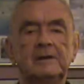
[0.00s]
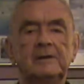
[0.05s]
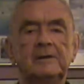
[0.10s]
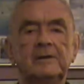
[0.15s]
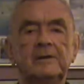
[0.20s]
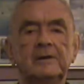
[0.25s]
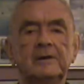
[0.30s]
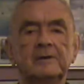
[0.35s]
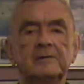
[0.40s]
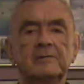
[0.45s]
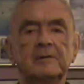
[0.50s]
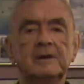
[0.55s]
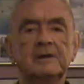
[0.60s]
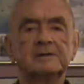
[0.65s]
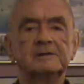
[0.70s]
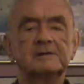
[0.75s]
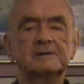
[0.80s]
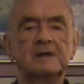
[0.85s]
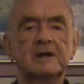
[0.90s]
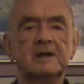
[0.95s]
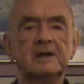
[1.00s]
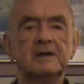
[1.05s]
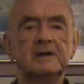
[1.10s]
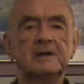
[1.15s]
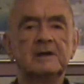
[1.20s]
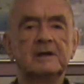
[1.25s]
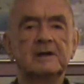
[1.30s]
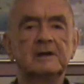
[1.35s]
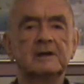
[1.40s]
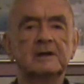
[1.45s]
During my stay
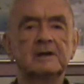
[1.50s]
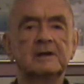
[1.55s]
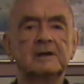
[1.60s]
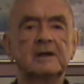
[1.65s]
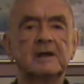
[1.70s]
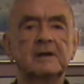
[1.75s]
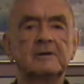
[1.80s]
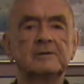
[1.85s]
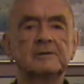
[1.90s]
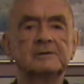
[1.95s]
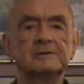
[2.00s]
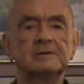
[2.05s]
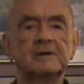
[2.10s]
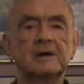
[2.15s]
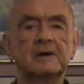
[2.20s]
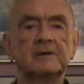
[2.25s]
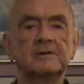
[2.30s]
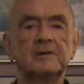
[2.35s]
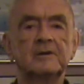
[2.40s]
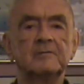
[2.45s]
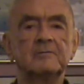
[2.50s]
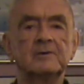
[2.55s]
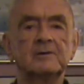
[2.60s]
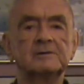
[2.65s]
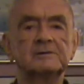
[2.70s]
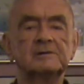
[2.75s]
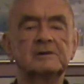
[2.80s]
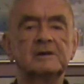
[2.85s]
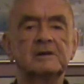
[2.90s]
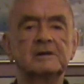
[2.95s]
in England, I was hungry
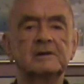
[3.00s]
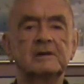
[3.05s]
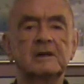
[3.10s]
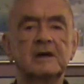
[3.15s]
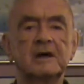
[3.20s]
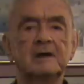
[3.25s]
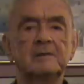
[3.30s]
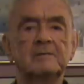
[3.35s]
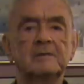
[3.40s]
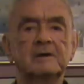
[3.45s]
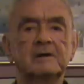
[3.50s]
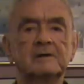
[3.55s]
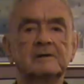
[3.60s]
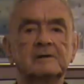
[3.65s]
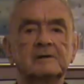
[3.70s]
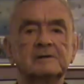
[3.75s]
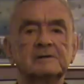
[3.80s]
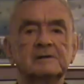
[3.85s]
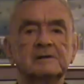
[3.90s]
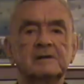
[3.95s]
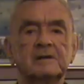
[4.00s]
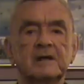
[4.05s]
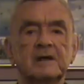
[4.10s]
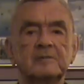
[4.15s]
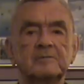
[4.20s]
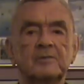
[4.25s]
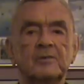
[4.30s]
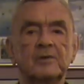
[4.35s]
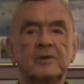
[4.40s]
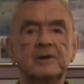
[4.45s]
most of the time, of course. At
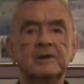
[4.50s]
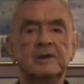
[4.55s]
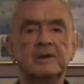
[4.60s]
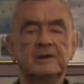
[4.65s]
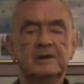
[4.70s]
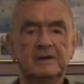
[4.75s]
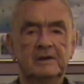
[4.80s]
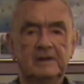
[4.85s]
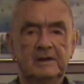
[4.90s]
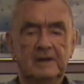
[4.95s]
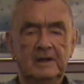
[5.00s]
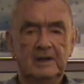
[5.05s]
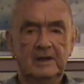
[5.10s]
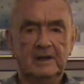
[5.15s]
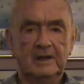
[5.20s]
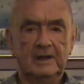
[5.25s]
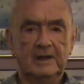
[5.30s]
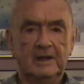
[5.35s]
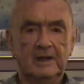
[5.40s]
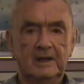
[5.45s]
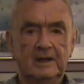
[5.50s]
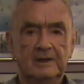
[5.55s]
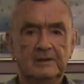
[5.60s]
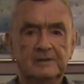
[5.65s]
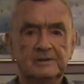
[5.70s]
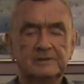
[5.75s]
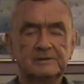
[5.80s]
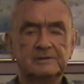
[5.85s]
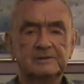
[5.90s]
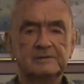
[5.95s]
that point, I
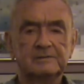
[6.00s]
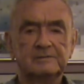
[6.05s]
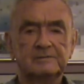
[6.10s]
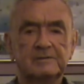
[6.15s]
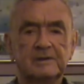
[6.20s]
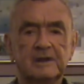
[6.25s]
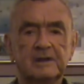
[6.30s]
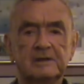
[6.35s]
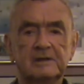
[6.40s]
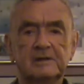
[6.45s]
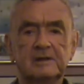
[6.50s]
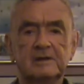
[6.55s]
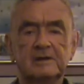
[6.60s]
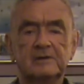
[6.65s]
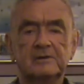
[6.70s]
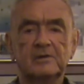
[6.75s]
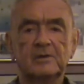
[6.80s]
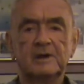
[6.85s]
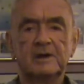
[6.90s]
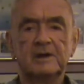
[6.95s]
was 19